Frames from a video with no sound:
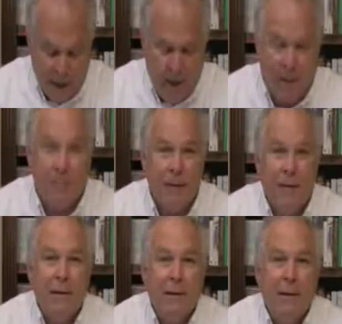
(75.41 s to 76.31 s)

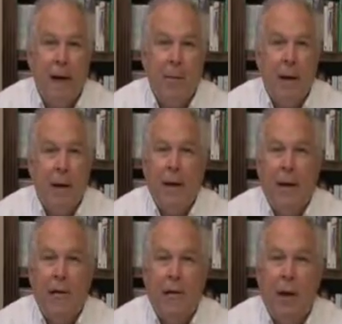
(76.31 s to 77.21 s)
Can't beat
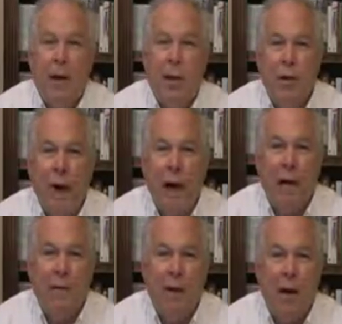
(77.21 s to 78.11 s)
it. So you
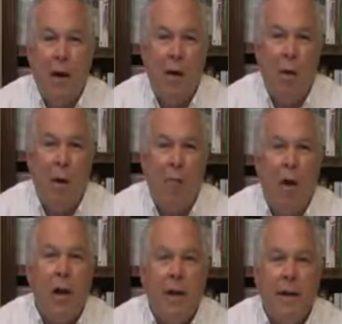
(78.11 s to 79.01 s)
guys who are
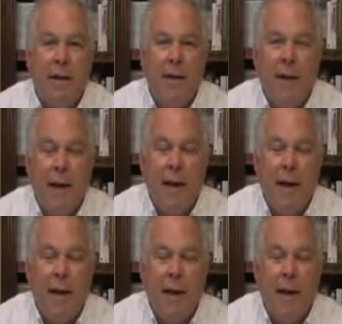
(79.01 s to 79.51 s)
rookies